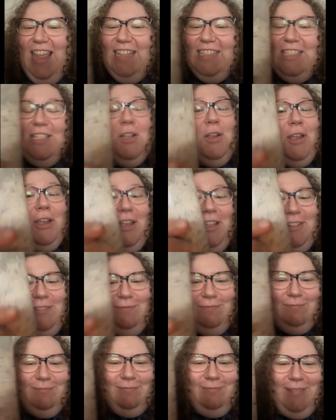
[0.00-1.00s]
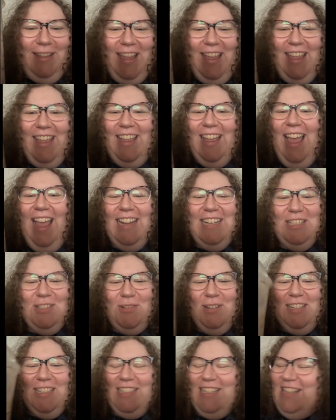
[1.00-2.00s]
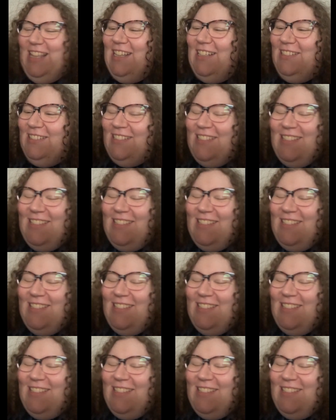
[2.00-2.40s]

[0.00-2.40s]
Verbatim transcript: it's still good. But I just want to say that.